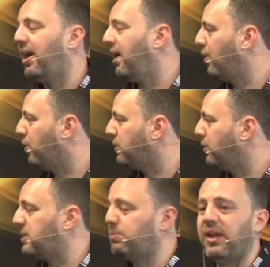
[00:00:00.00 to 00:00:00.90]
Or to
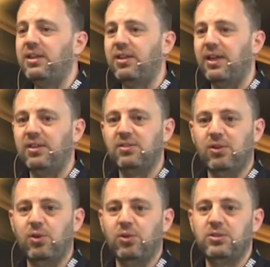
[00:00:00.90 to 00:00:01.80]
explain things,
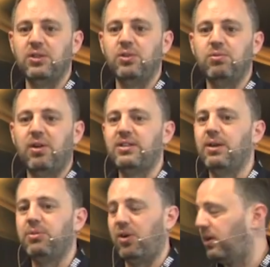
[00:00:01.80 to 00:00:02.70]
or to write up
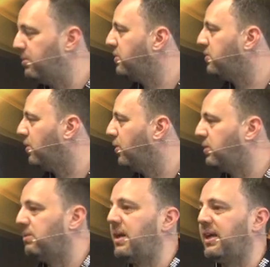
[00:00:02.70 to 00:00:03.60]
documents, or to
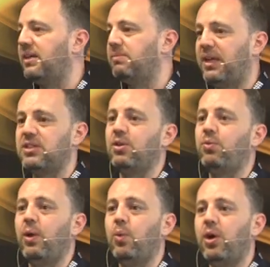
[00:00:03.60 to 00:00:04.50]
make
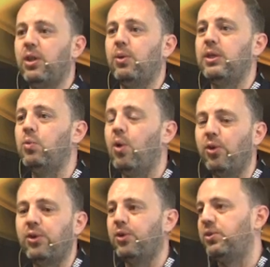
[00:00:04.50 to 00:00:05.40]
software work the way you
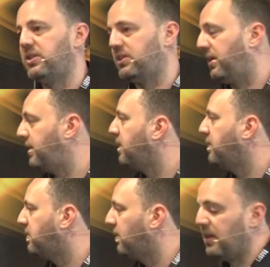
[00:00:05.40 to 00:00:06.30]
want, or design
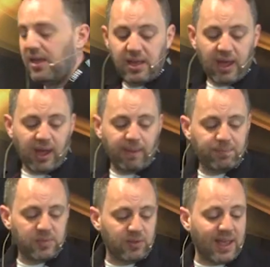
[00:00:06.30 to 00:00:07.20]
things. So
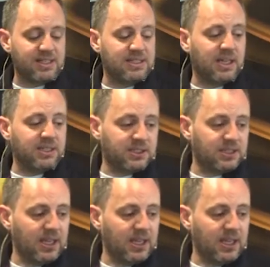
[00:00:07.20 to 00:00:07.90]
that is us,